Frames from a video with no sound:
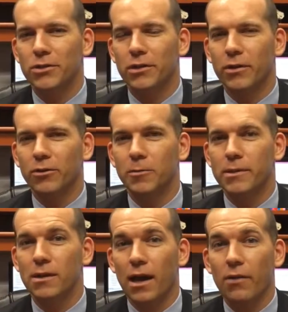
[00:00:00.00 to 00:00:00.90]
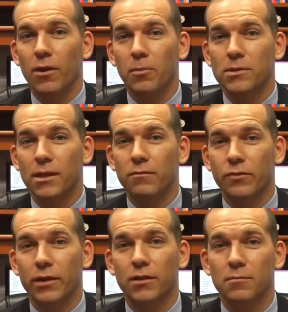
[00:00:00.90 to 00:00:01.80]
attorney, which means I represent
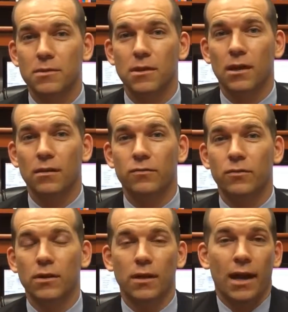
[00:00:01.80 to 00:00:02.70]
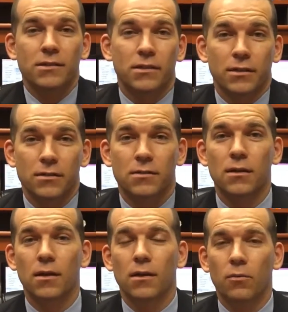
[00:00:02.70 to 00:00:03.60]
victims of accidents,
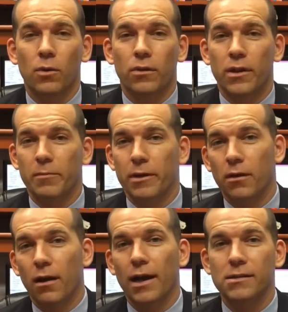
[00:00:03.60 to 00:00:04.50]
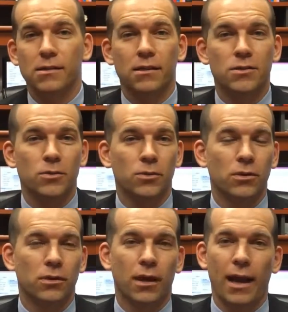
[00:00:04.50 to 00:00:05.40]
whether they be car accidents
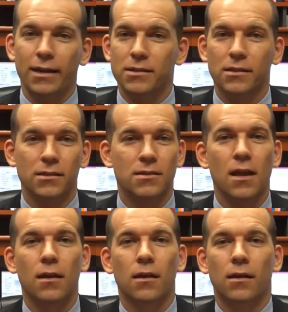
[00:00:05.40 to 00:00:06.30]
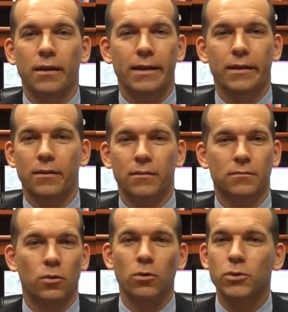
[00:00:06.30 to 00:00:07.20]
or accidents in a
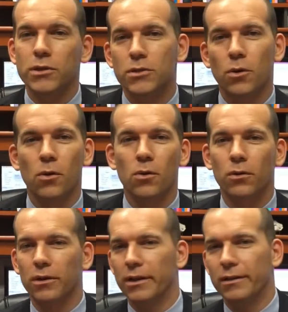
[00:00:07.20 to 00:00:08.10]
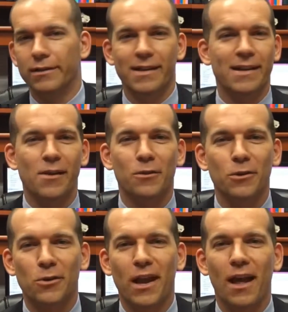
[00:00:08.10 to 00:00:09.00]
grocery store or in any other
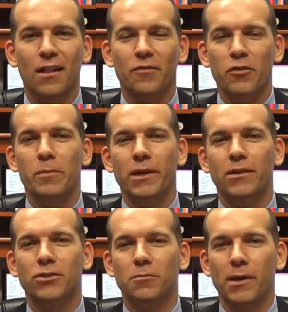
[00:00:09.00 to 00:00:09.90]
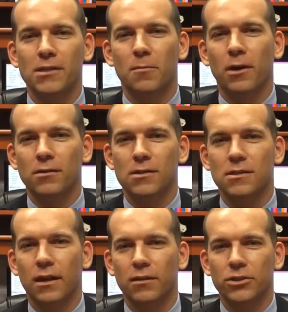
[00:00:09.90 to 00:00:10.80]
locale. If you've been injured by someone else's
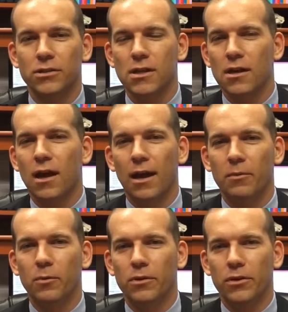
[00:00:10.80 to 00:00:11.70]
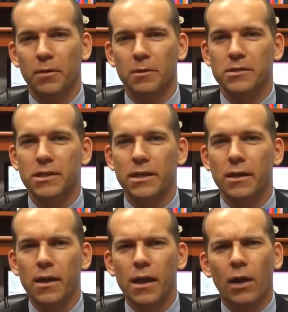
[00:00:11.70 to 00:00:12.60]
negligence, I'm the one you come to see.
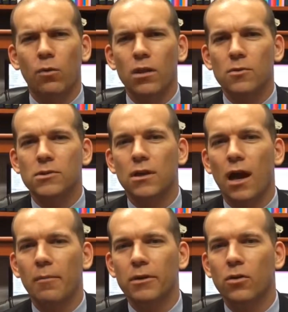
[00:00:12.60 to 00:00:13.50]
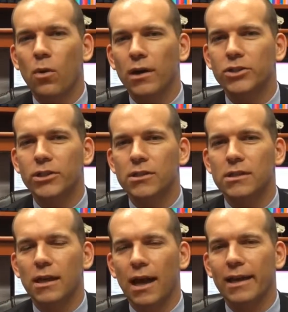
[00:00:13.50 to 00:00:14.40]
And one of the most common questions
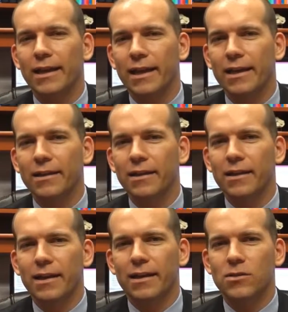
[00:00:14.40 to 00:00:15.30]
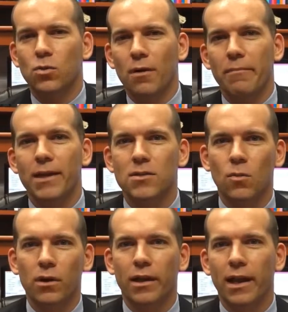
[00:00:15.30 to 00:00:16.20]
that I get is, what makes
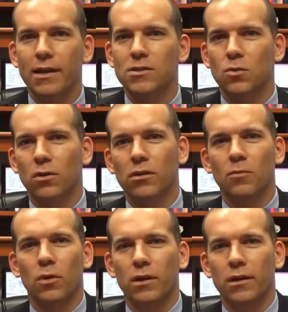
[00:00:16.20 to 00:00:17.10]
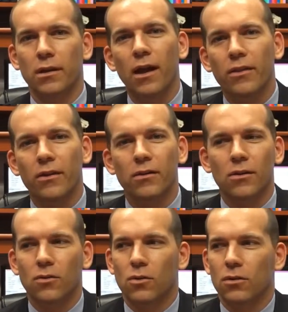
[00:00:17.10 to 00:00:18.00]
one case worth more than another?
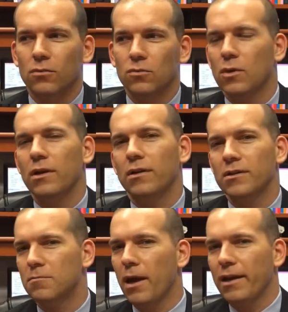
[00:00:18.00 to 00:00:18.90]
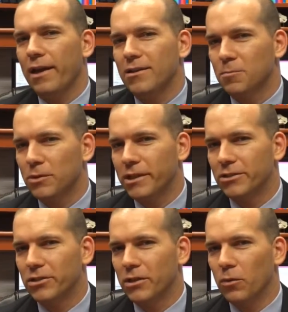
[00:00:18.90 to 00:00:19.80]
Or what is my case
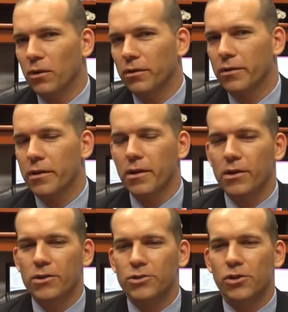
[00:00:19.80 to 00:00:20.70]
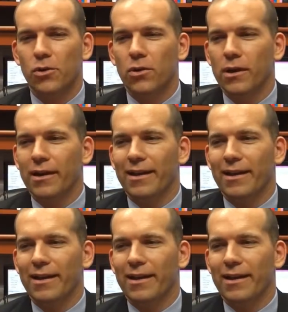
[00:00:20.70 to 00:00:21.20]
potentially worth? So